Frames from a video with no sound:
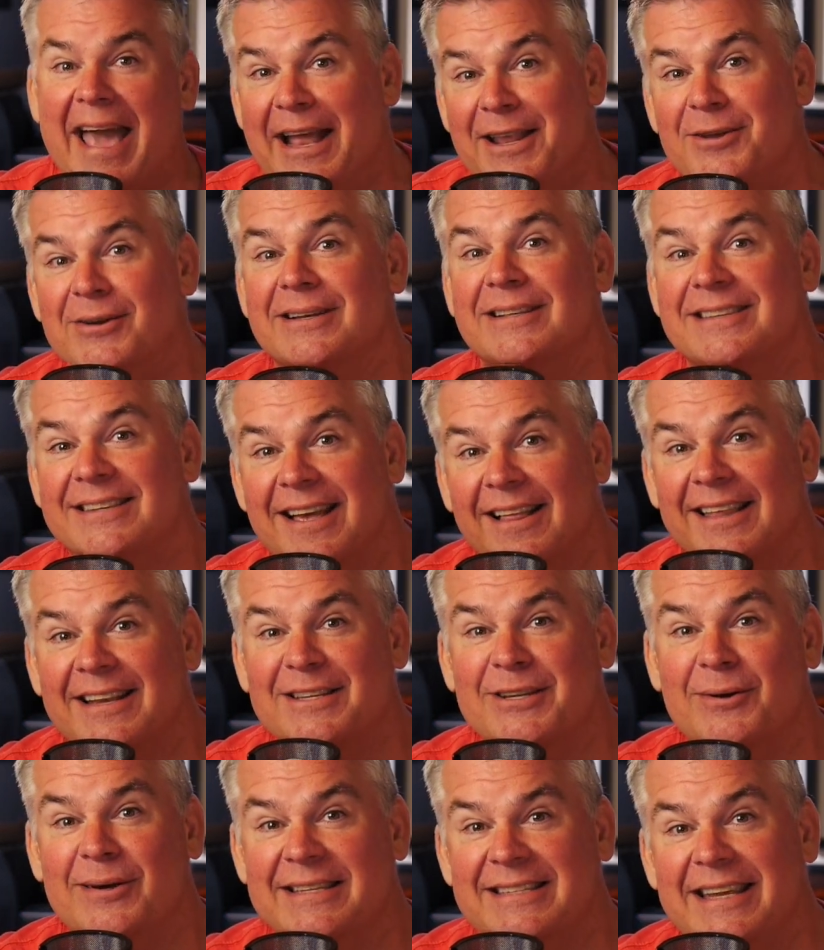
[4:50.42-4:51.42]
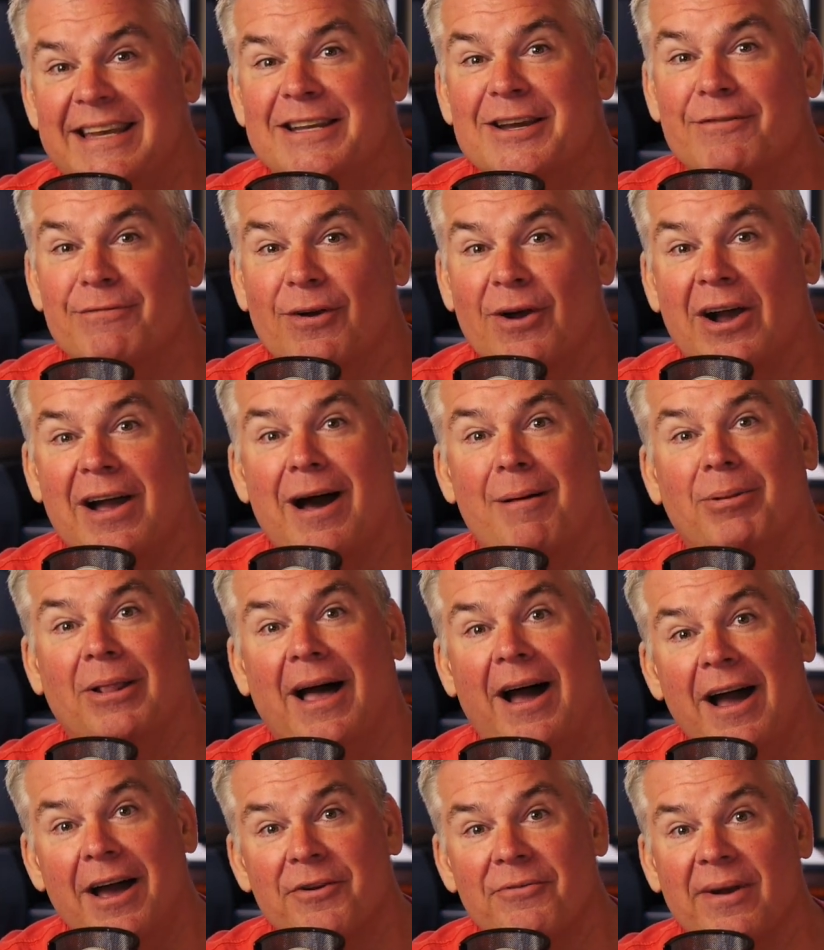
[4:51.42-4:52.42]
and you can sell it to a senior for a couple
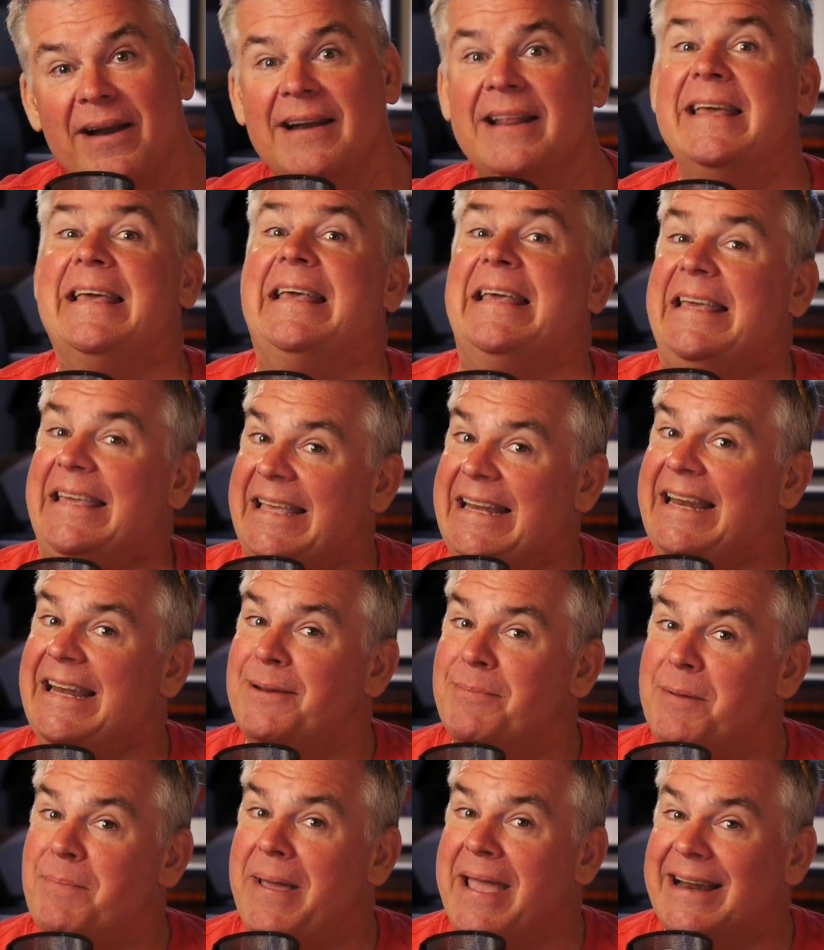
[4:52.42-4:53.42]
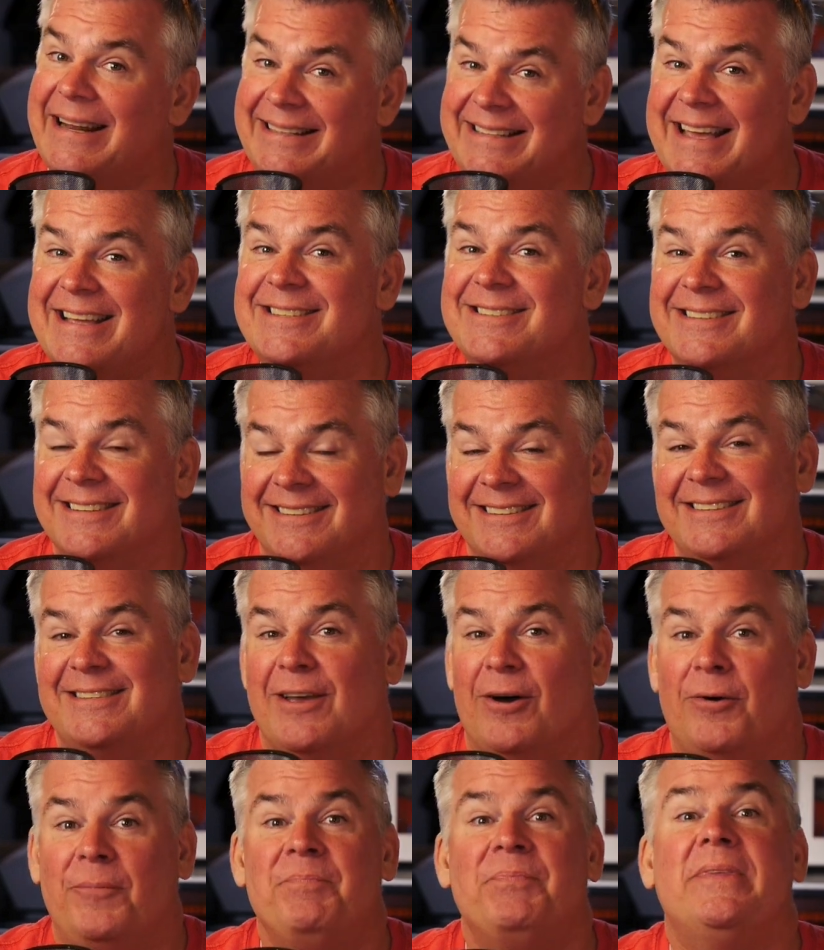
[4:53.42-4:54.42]
of hundred, you need to be paying attention.
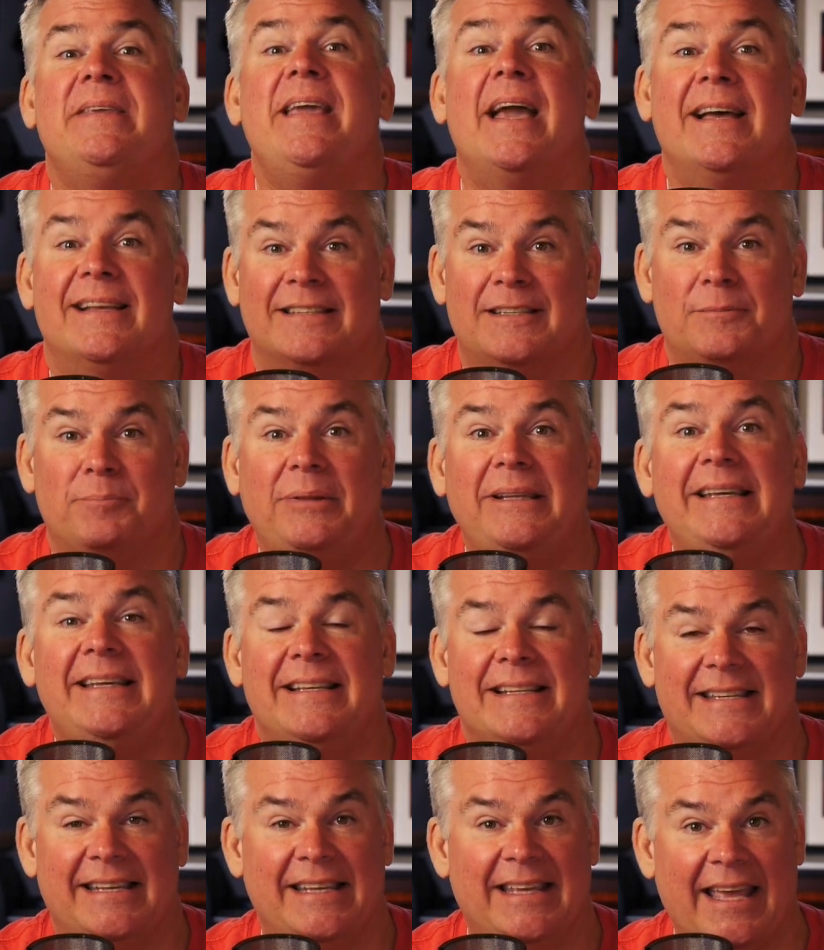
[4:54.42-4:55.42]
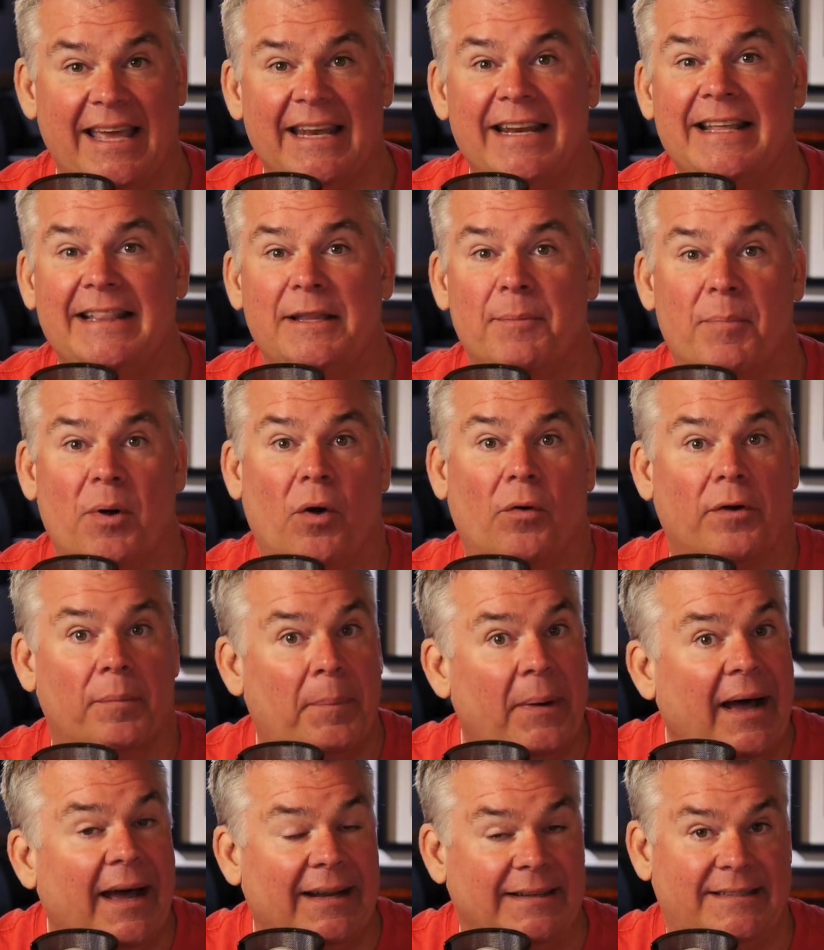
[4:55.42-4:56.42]
So yes, please get in the boat.
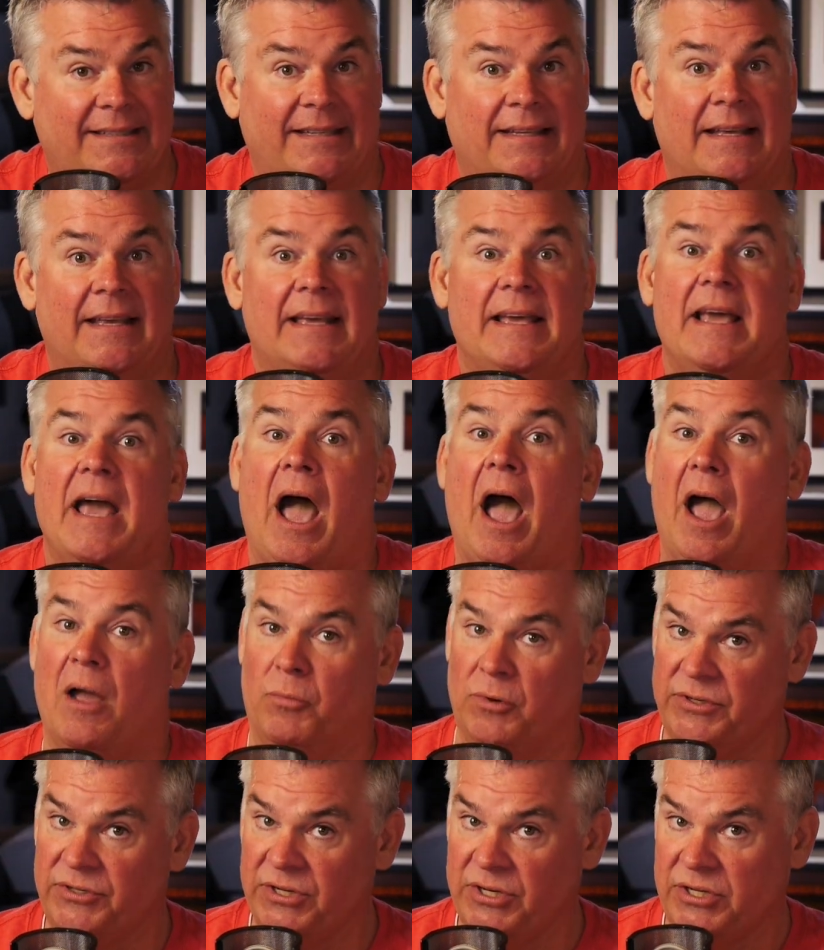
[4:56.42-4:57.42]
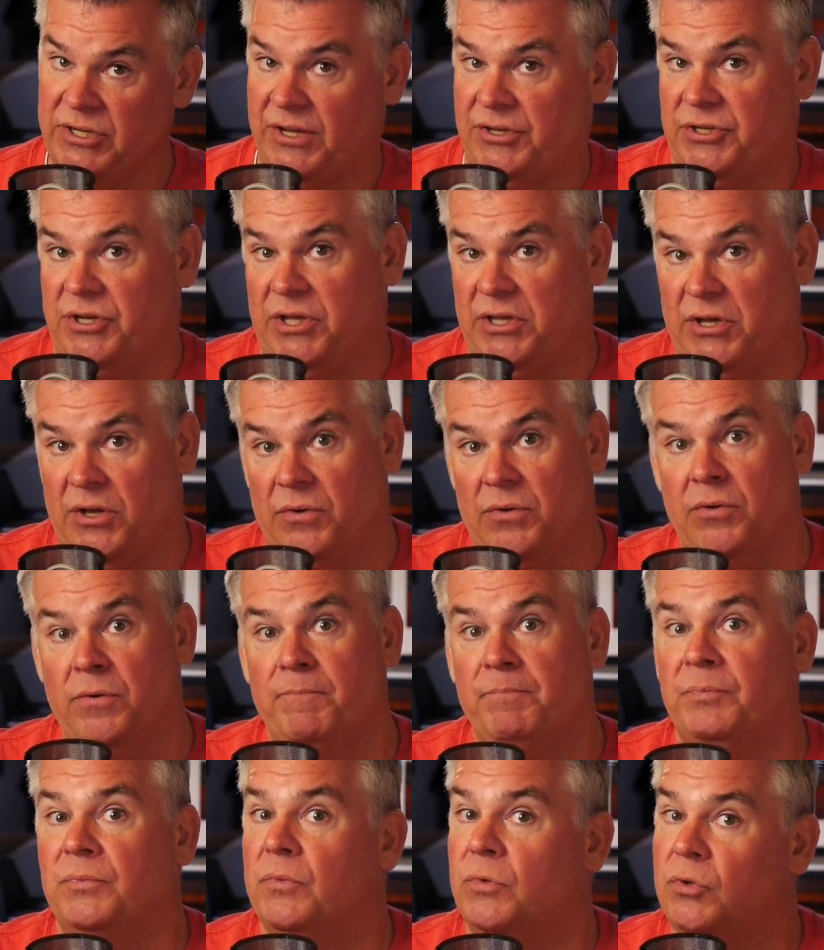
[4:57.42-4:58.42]
But I would suggest to
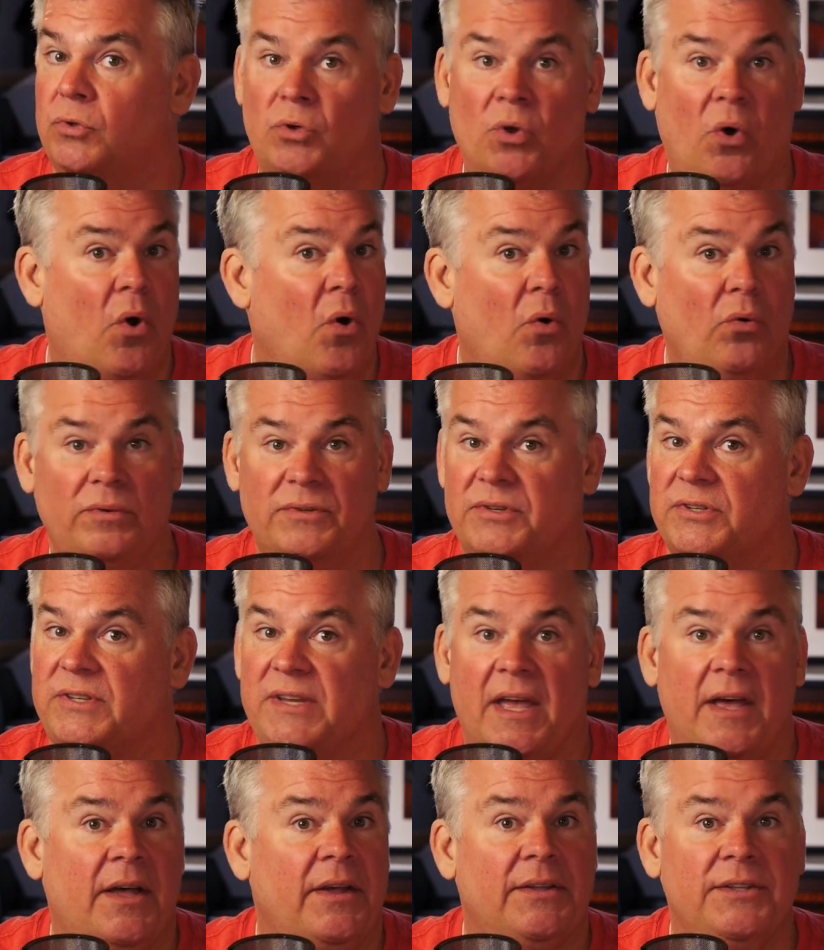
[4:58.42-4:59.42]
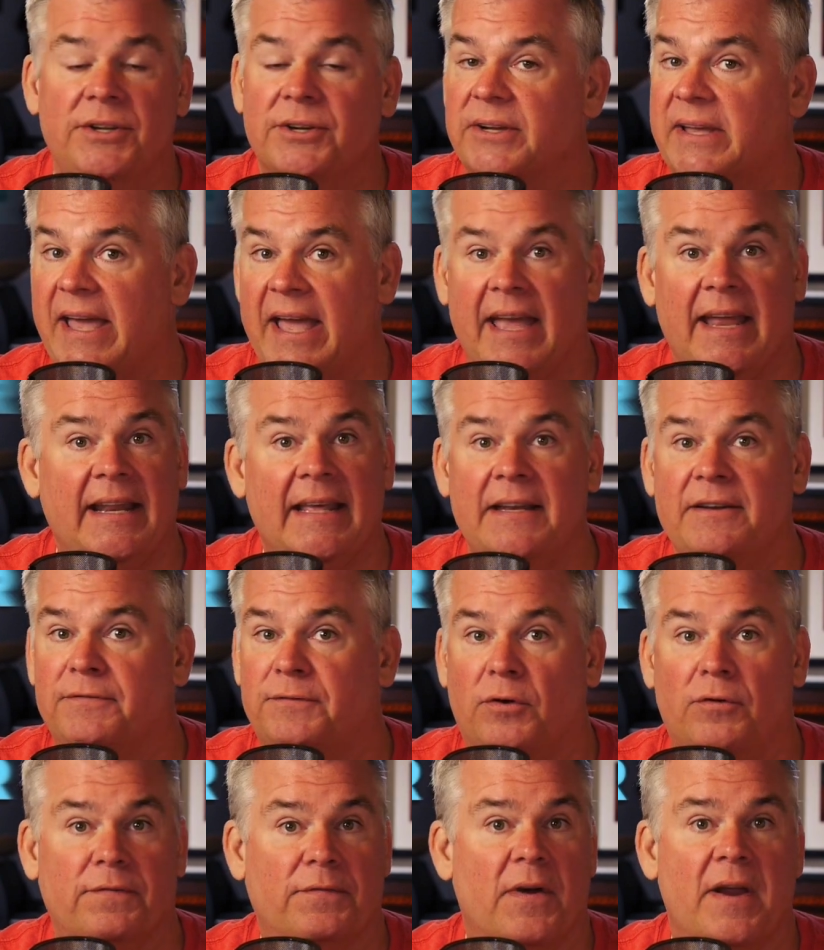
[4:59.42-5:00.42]
you Don't sell your Canon
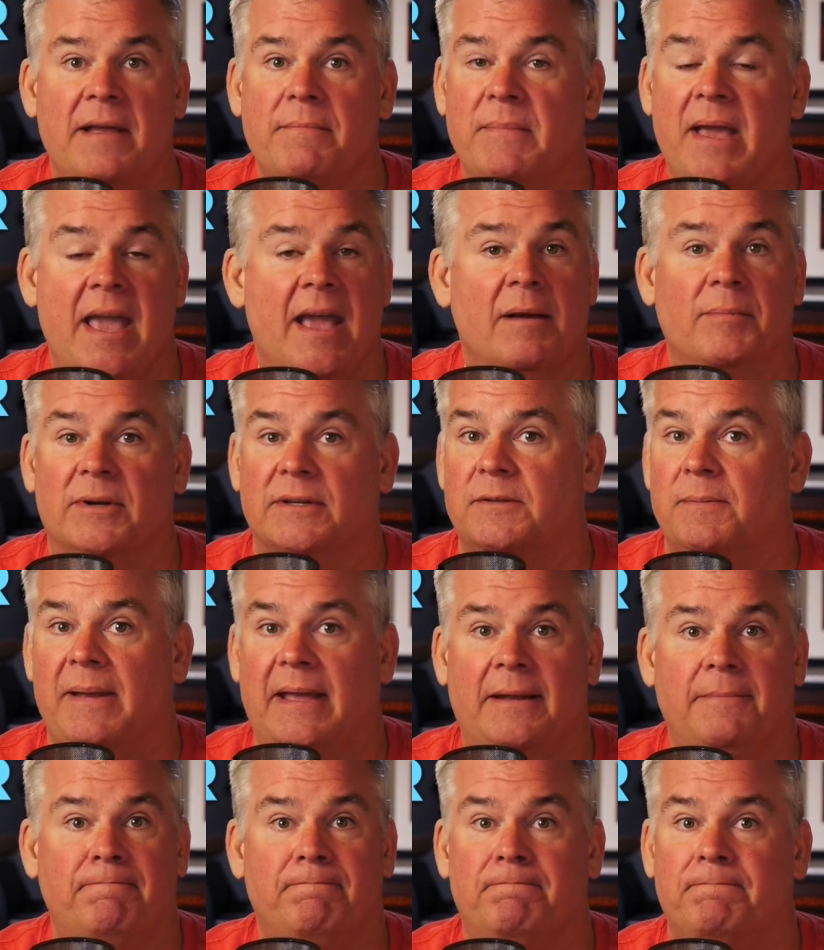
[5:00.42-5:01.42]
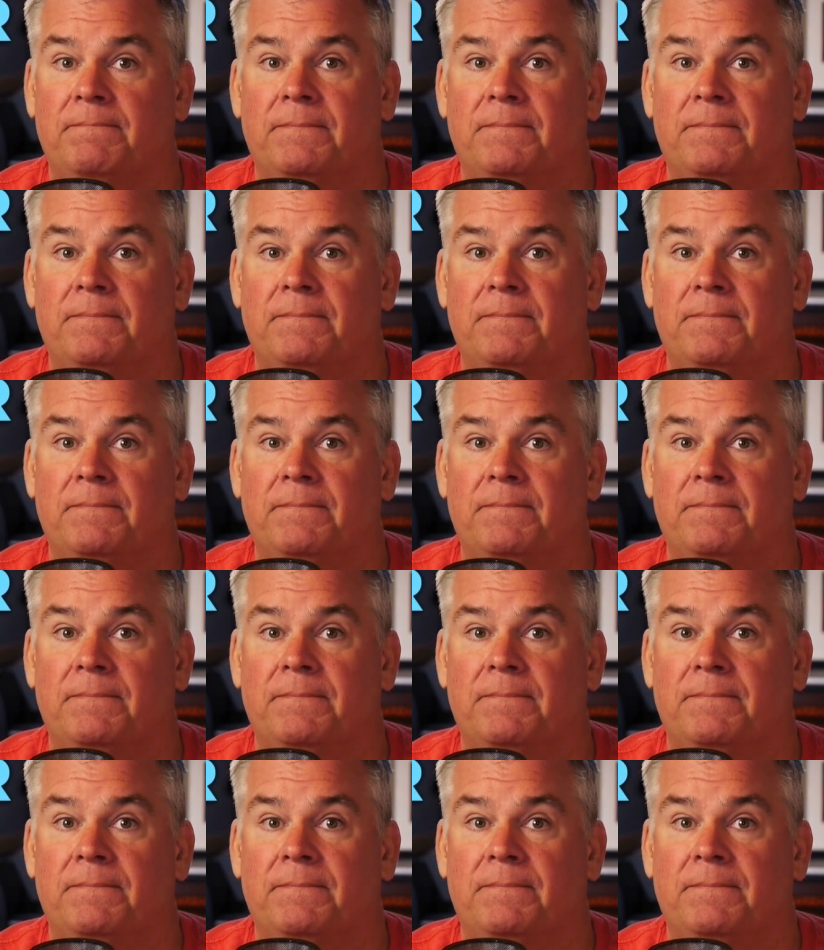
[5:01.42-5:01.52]
full-frame cameras, man.